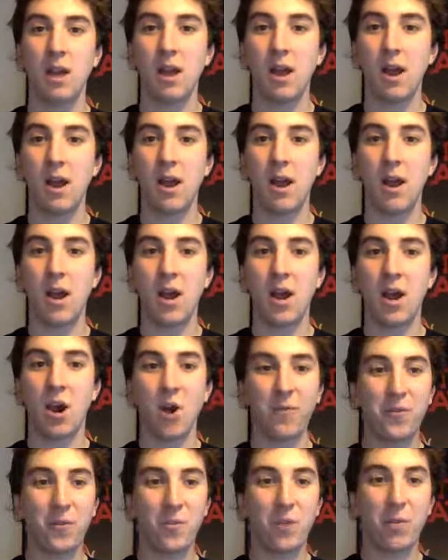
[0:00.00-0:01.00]

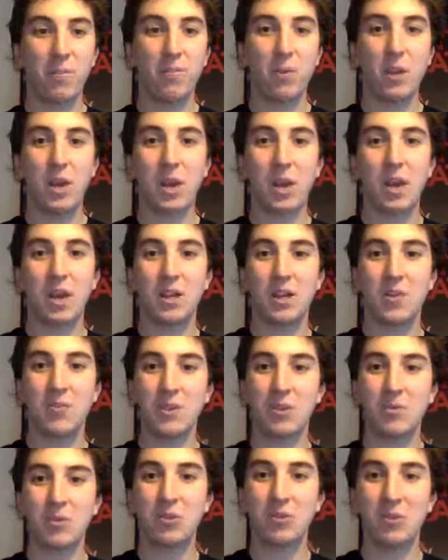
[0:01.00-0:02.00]
Often when we're coming
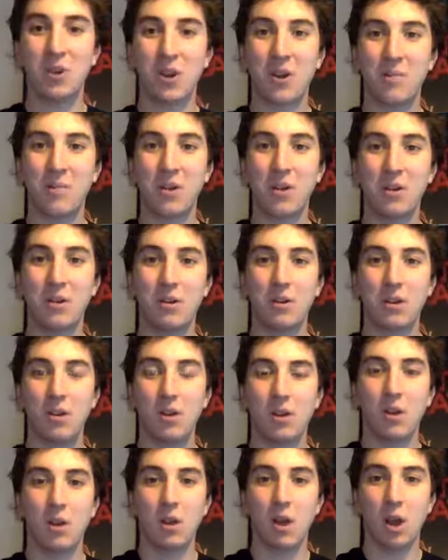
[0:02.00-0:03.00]
up with drama
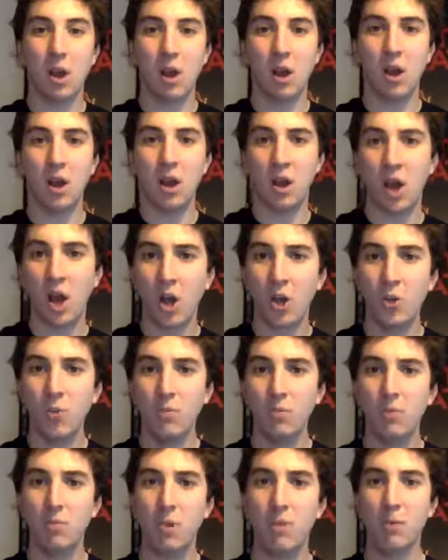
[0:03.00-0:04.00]
at
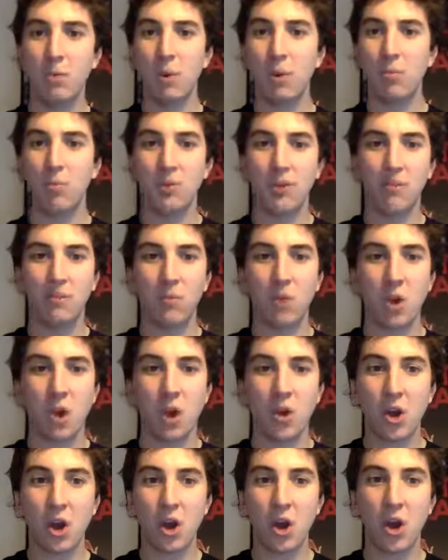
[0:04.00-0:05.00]
home, maybe if we're
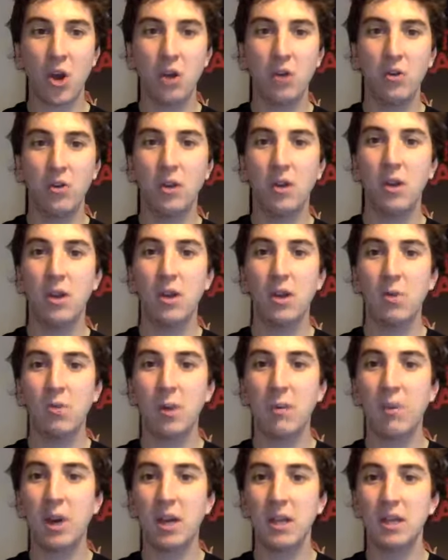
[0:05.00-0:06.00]
on our own,
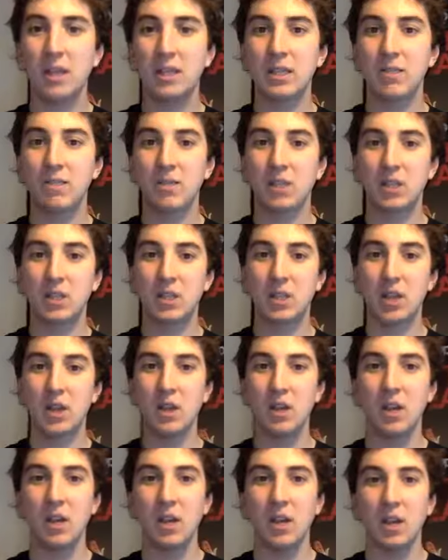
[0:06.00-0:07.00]
we might need something
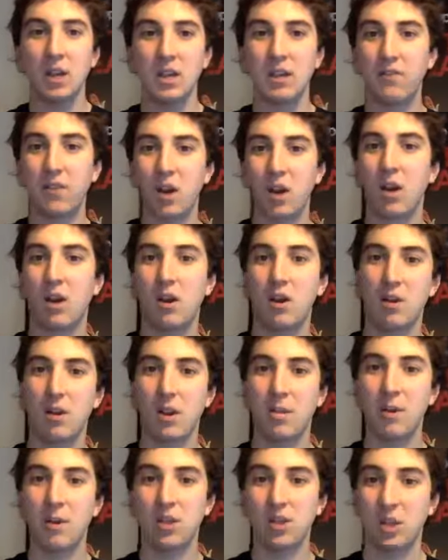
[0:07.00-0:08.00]
to give our
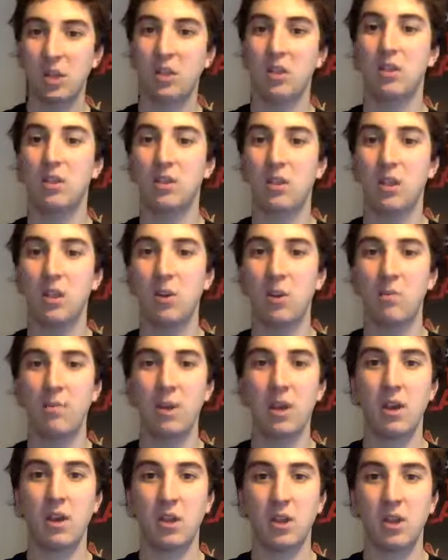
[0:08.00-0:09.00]
imaginations a little
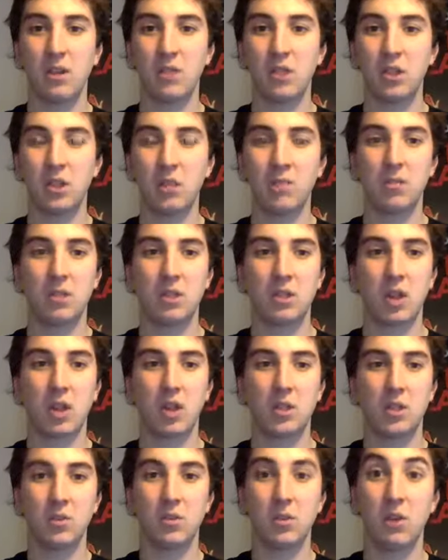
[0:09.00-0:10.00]
bit of a jump
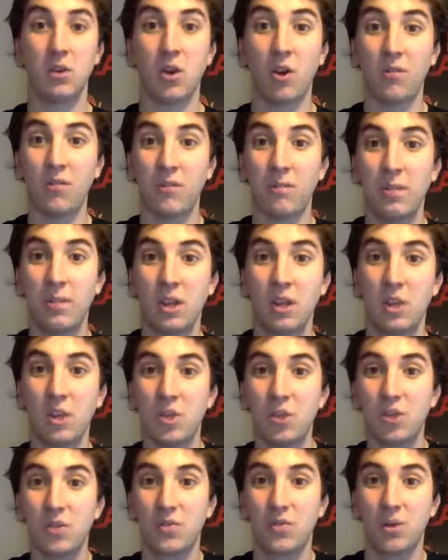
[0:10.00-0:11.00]
start. So it can often be
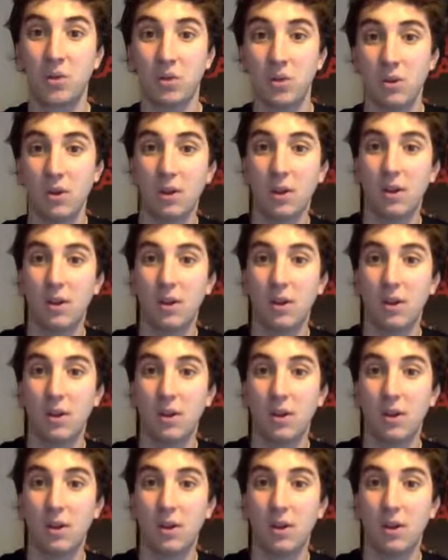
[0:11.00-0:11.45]
useful